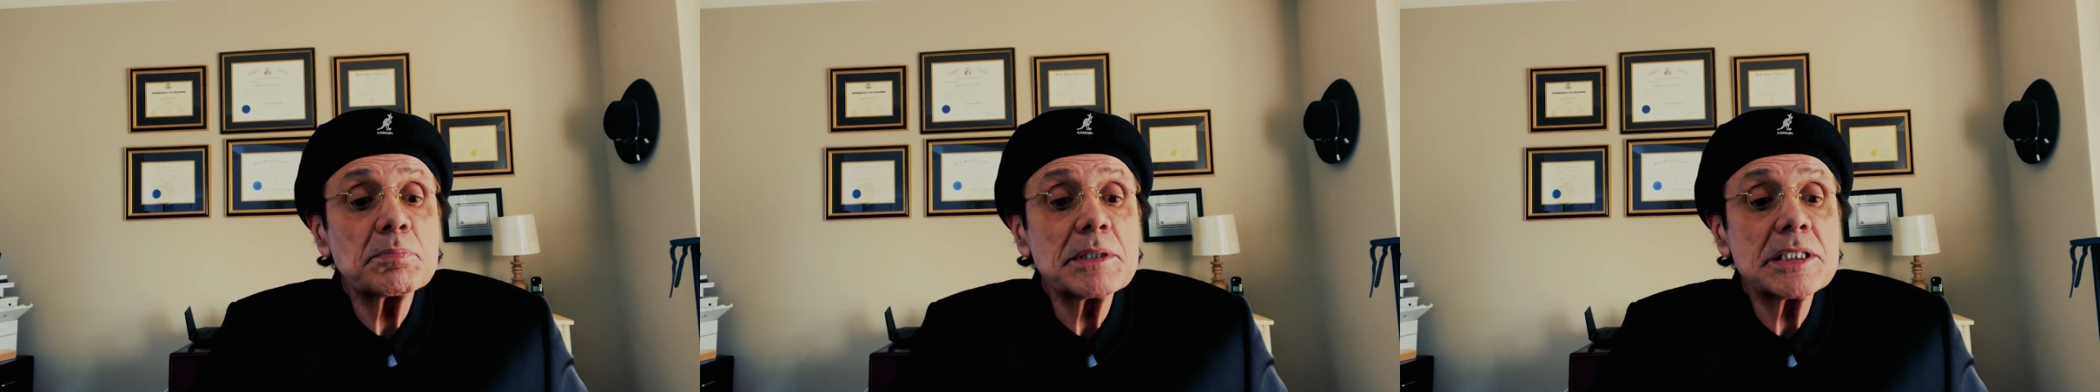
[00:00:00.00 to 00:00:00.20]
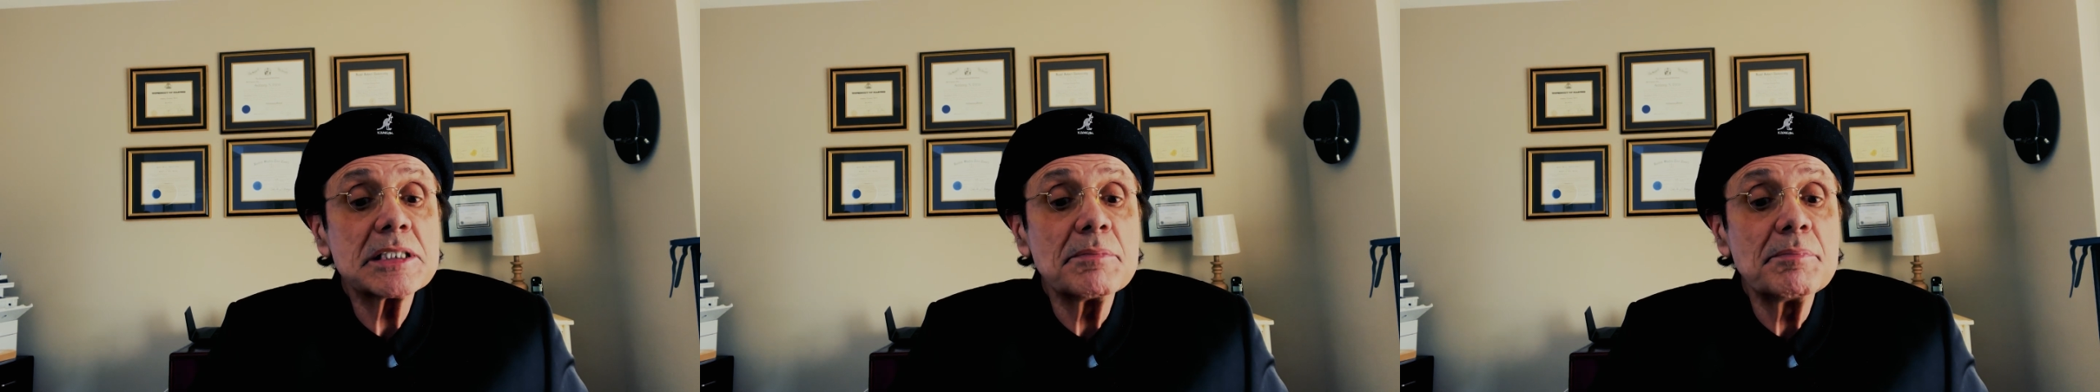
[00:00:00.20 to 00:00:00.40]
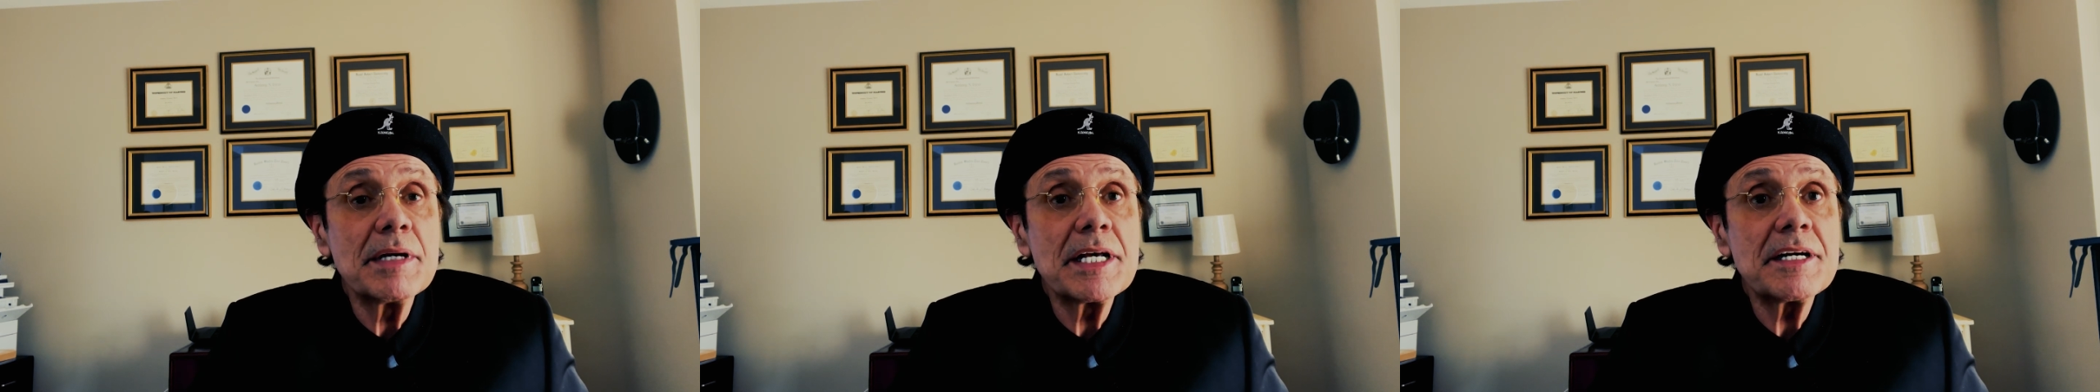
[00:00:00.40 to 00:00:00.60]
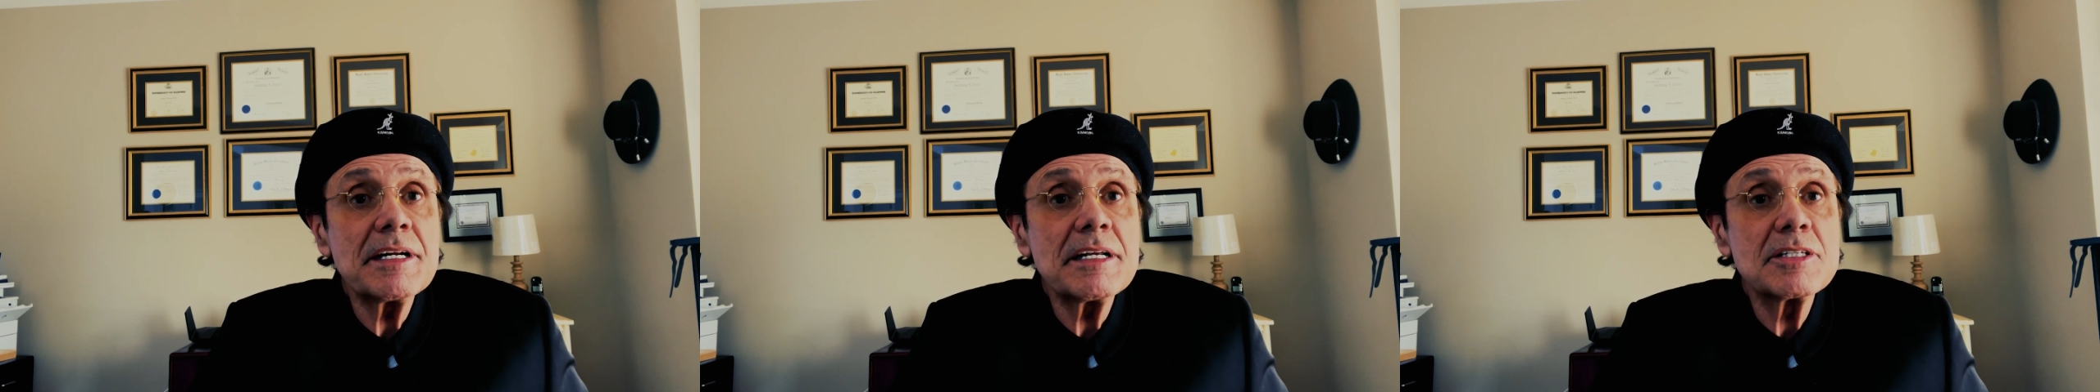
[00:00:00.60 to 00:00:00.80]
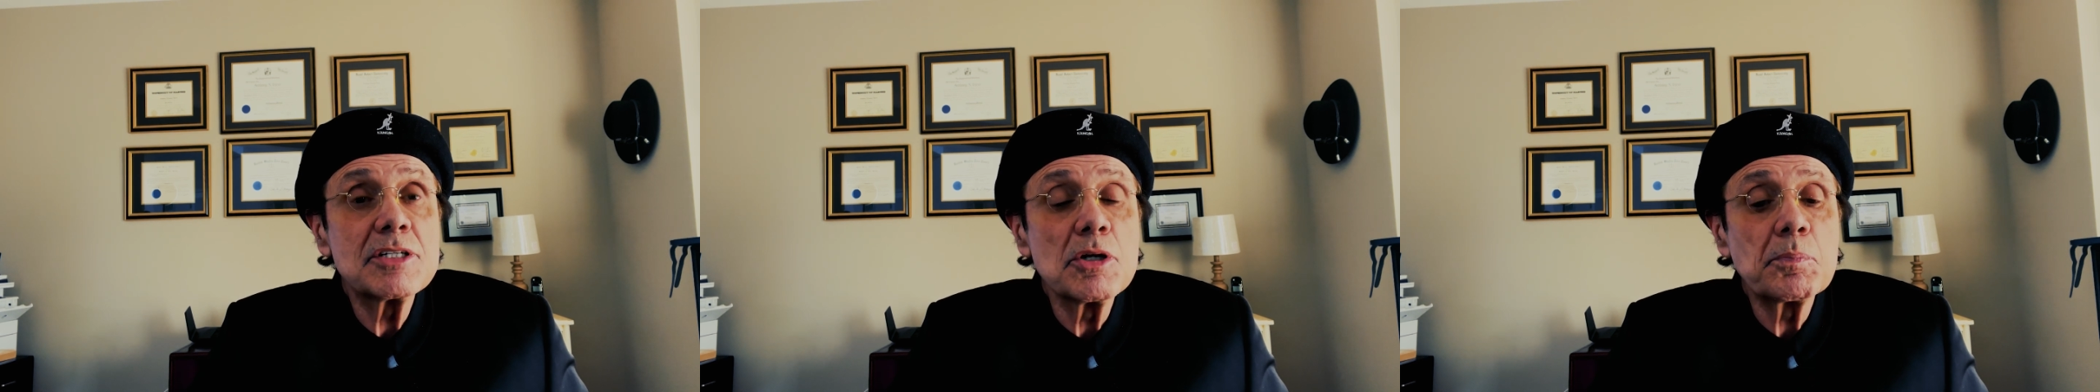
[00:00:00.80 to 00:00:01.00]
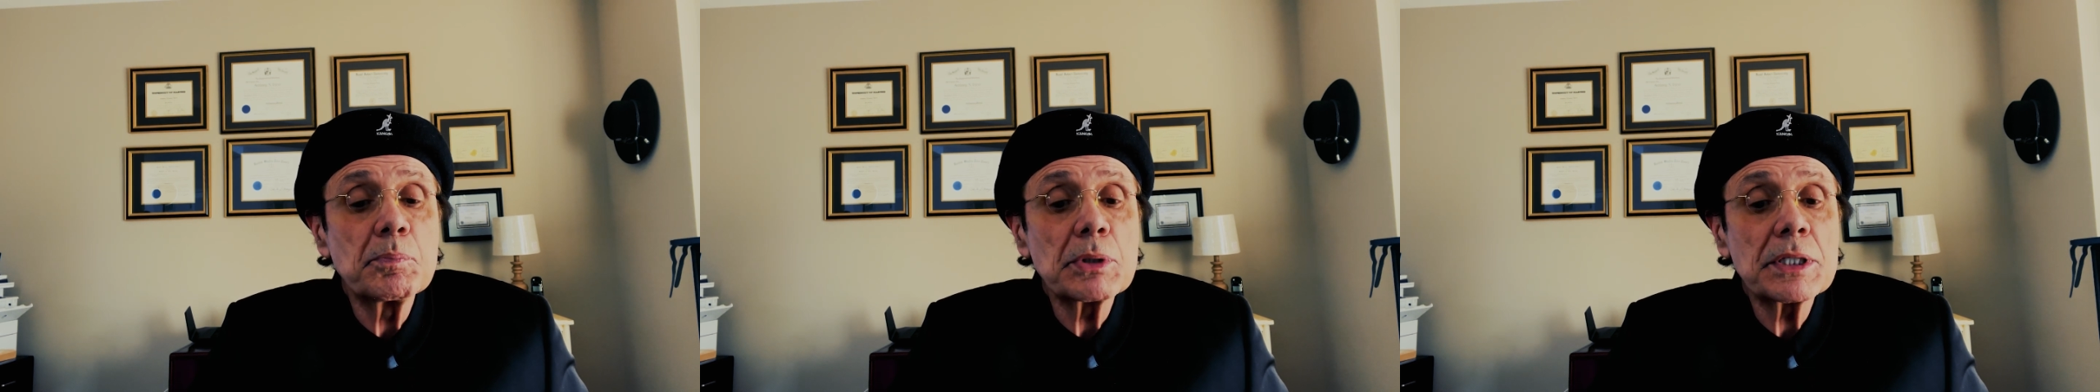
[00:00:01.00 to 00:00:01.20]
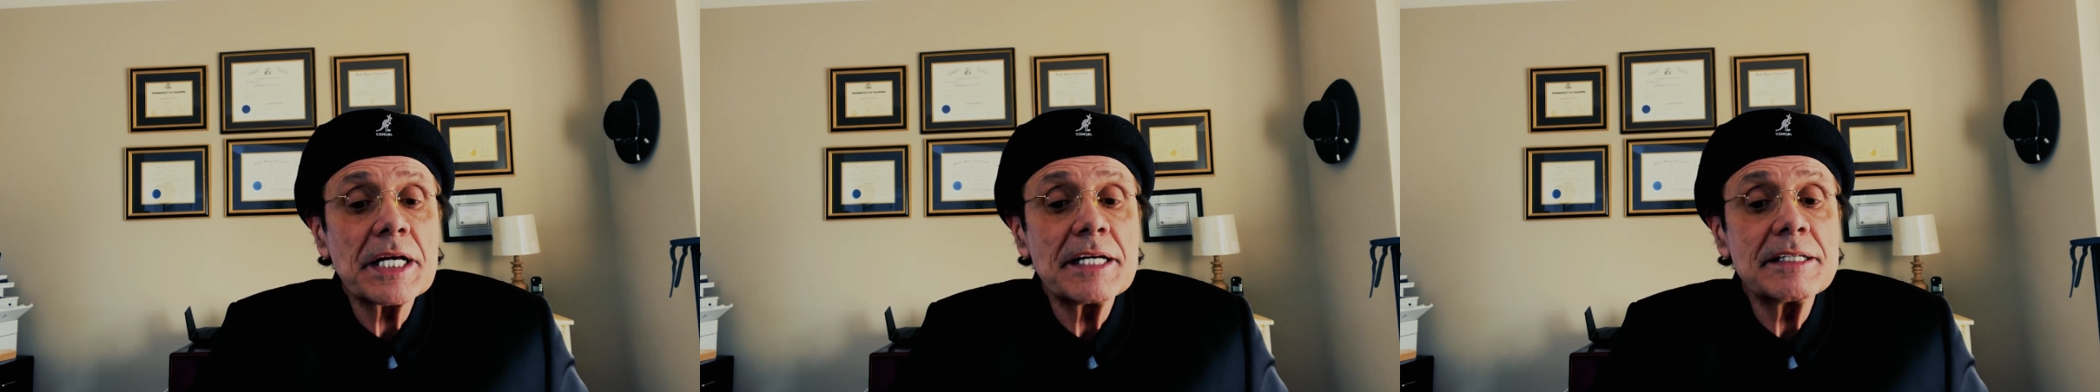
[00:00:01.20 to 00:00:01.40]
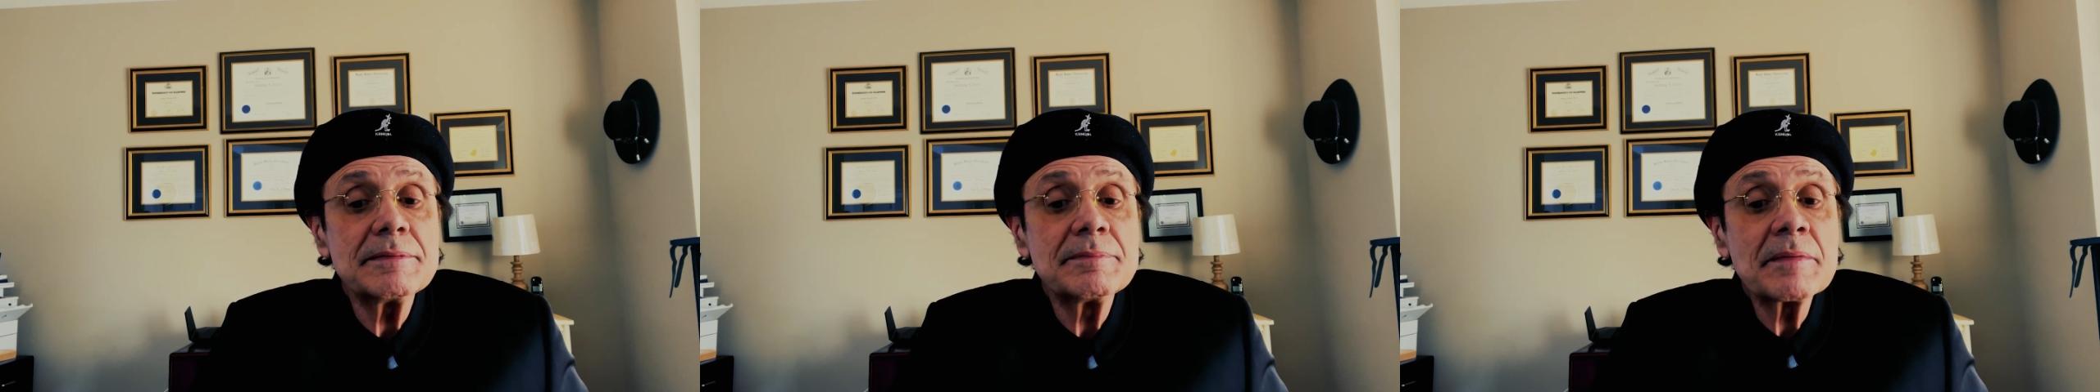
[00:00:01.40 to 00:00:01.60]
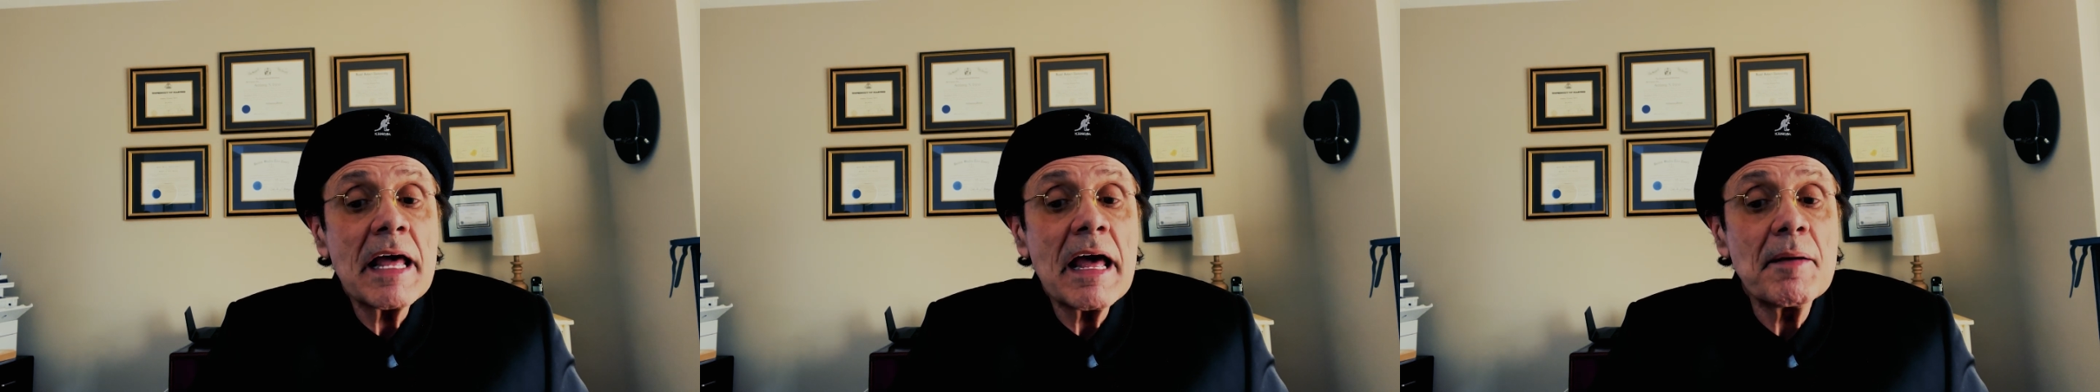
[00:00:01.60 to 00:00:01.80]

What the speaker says: be submitted in duplicate